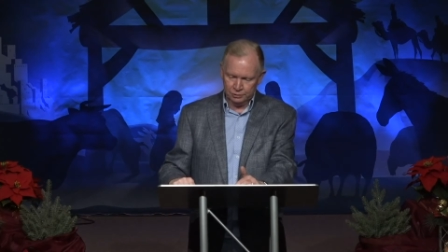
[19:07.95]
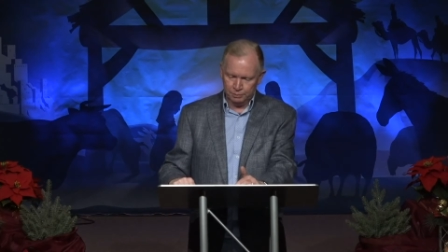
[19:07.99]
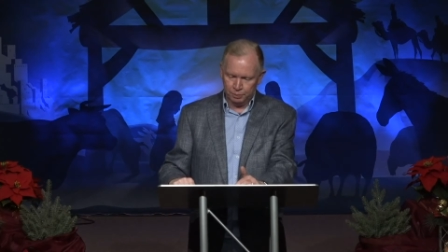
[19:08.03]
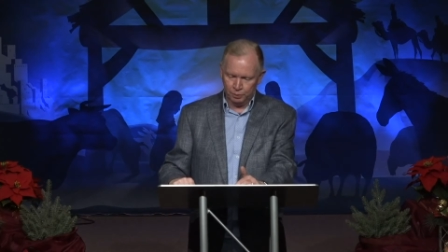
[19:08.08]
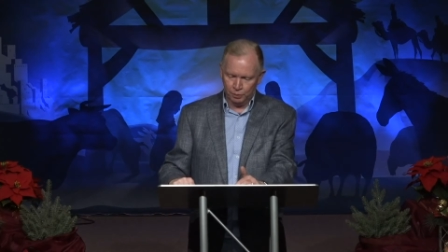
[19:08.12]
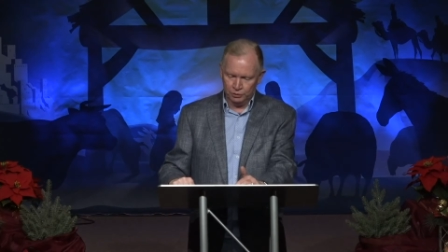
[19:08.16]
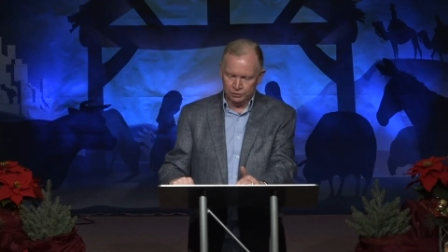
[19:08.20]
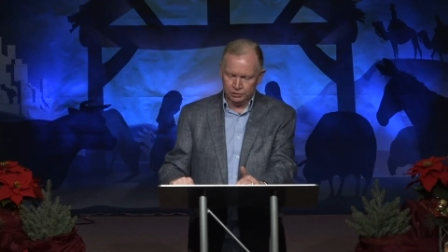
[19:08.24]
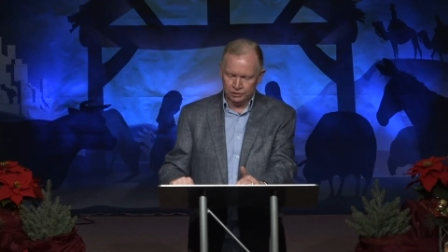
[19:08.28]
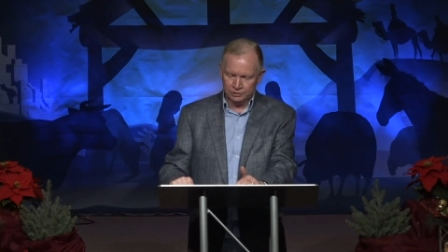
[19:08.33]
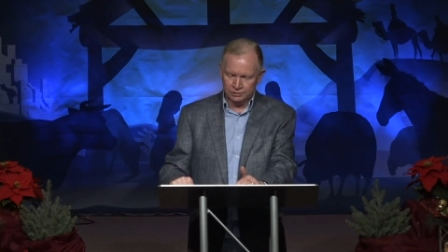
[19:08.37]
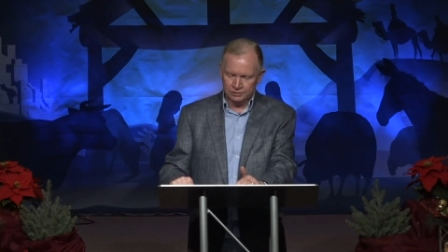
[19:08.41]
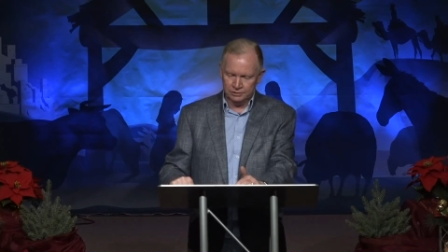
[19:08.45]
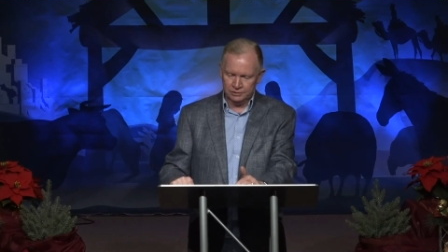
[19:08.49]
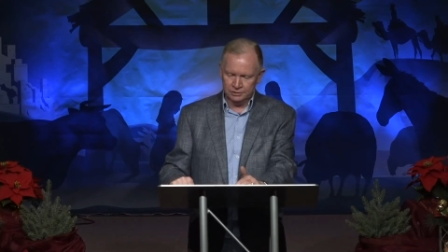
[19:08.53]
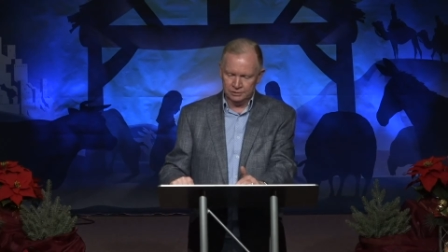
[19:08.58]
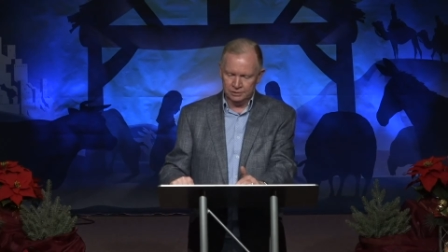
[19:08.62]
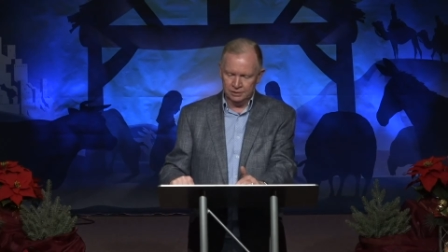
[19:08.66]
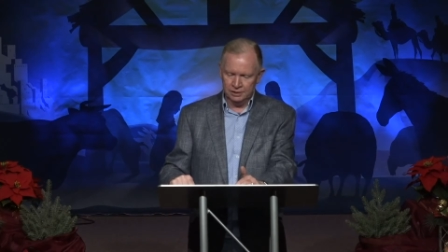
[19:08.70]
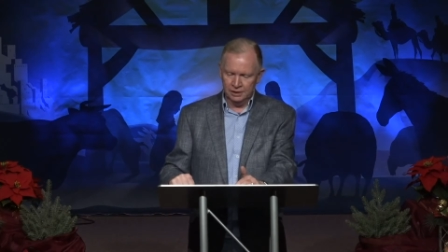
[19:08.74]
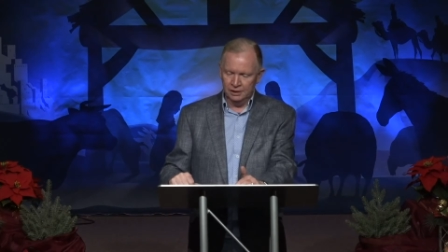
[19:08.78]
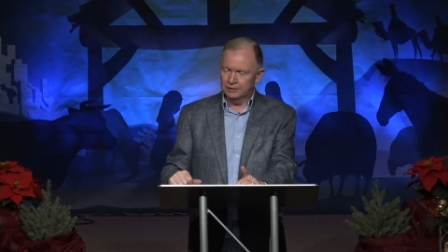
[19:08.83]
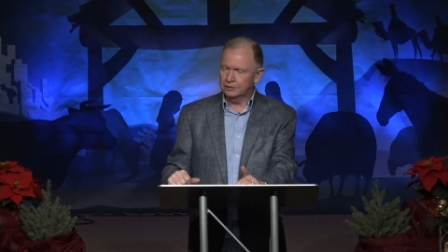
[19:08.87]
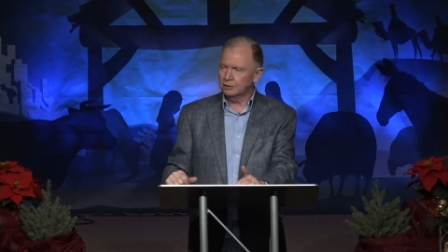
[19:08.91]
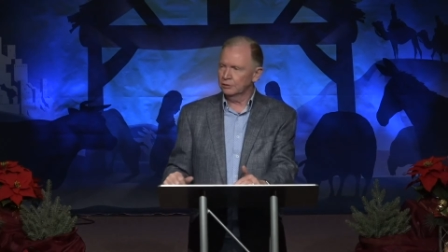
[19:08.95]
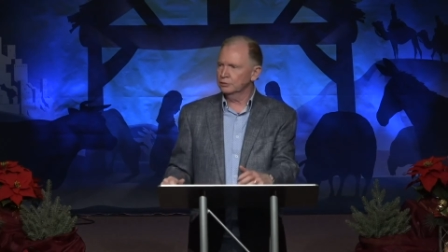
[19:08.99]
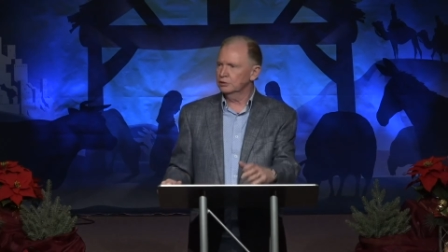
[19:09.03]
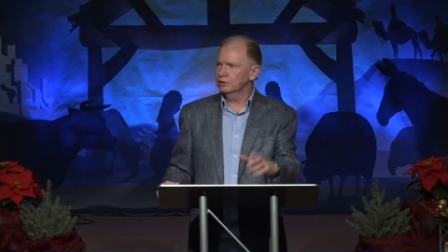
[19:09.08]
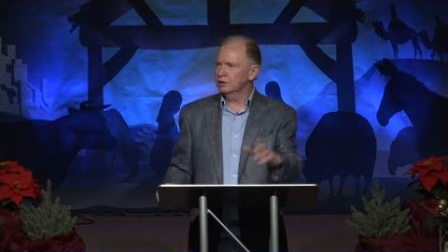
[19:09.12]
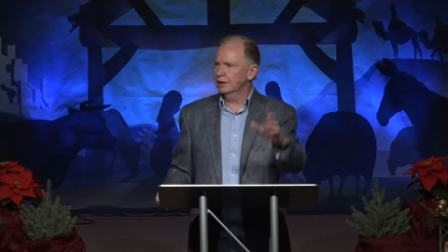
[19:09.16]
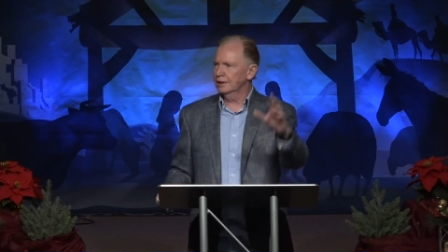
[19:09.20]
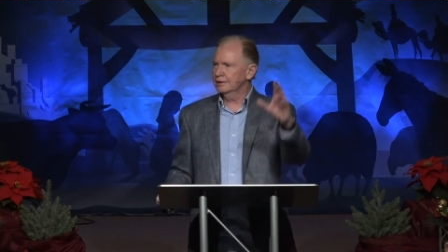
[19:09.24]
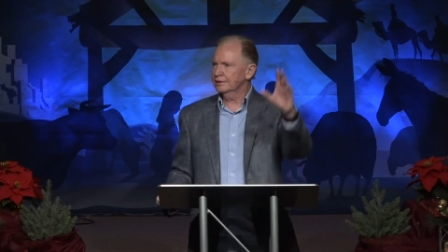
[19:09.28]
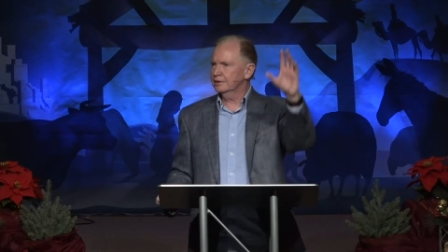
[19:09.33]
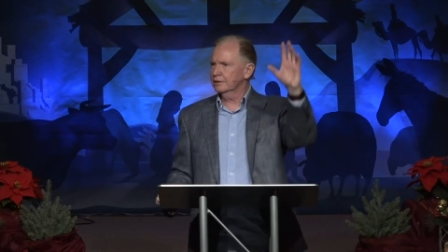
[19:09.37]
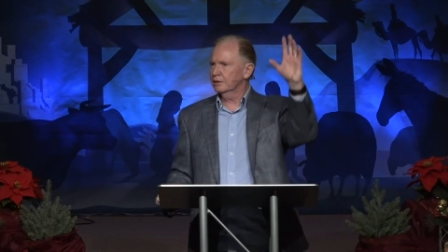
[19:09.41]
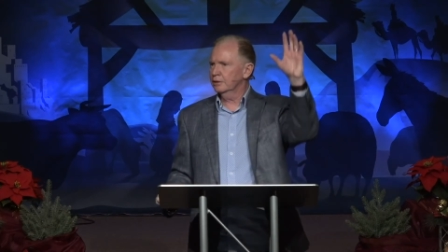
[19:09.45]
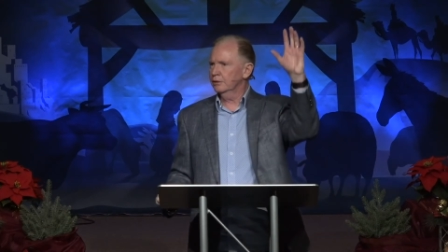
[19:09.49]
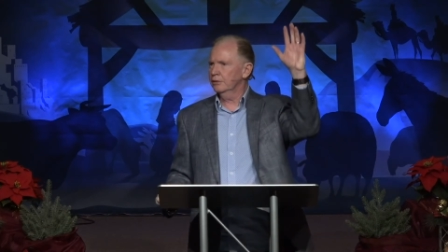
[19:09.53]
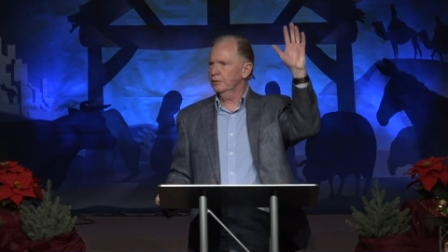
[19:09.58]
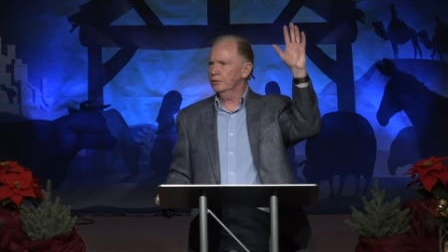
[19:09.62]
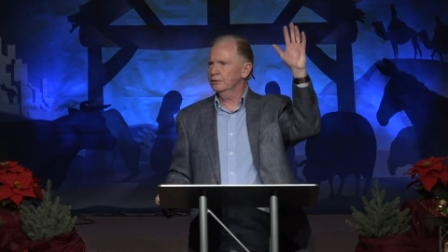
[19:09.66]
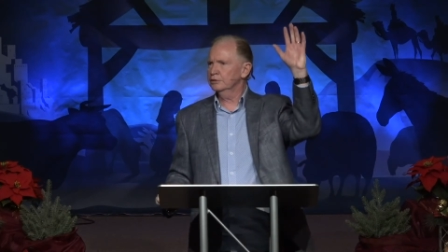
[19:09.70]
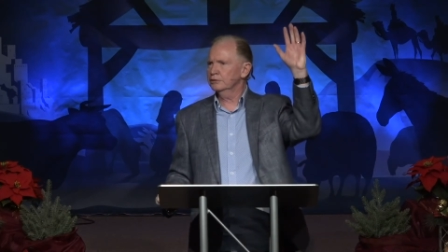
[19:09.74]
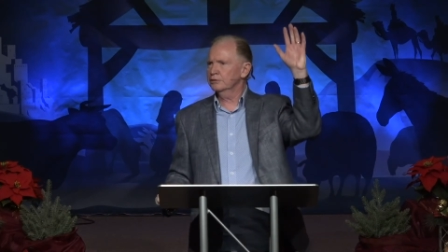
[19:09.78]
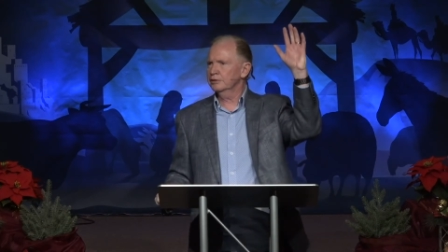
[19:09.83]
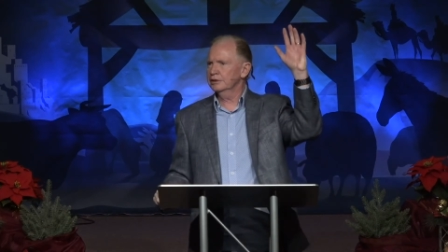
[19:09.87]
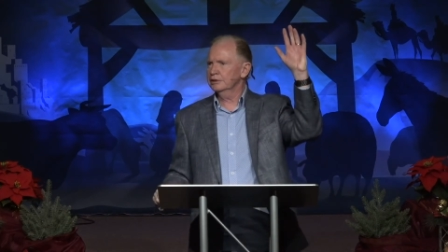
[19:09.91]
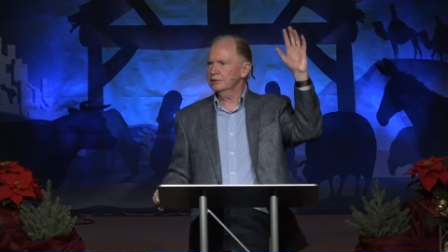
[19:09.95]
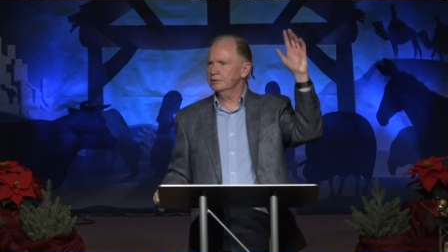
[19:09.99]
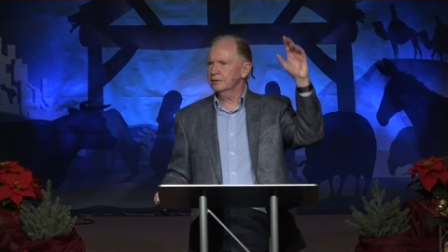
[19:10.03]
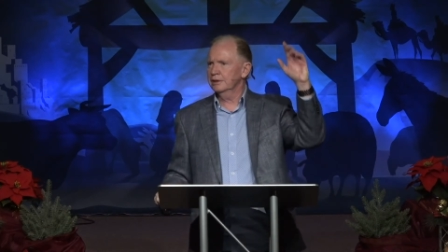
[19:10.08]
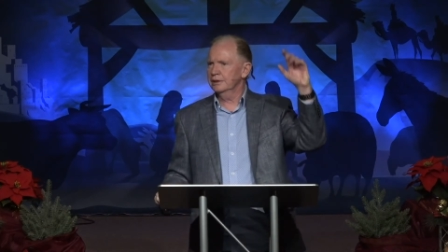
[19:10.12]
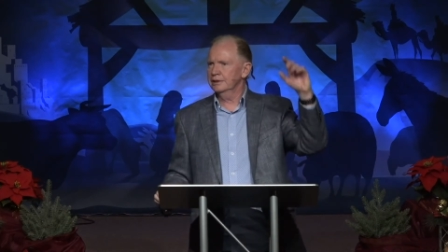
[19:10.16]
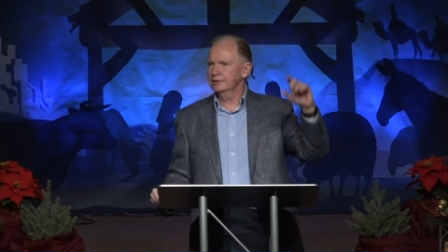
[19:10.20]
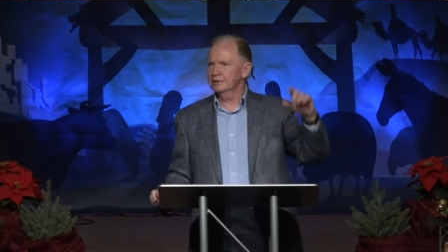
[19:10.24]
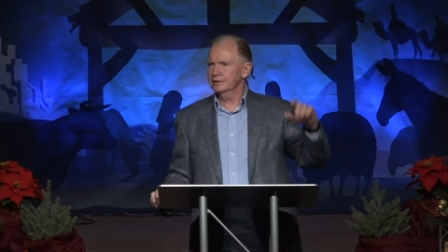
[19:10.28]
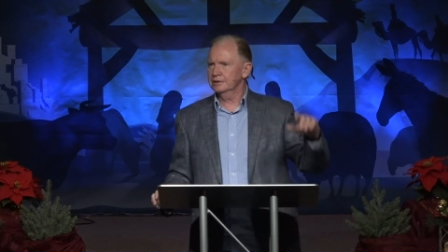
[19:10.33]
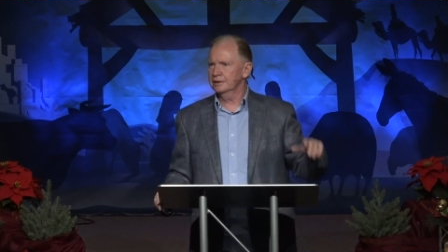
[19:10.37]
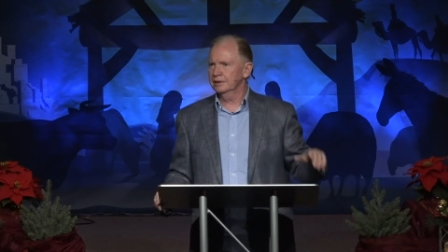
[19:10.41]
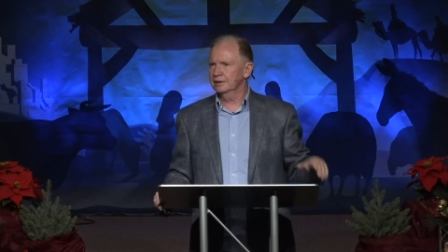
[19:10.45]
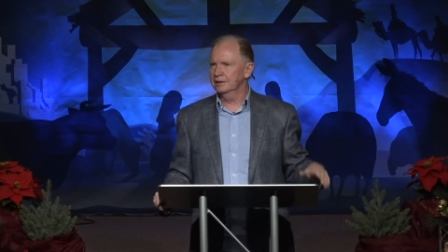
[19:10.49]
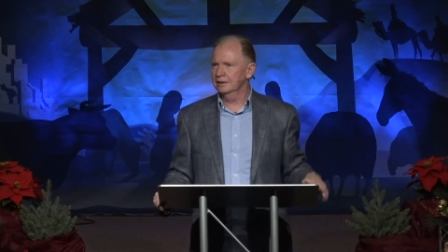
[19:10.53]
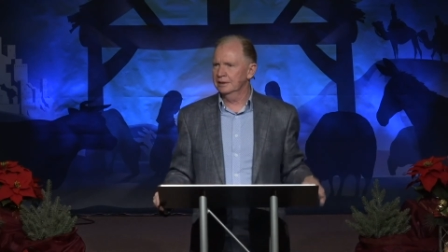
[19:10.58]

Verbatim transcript: portions. Don't you like to go to those restaurants?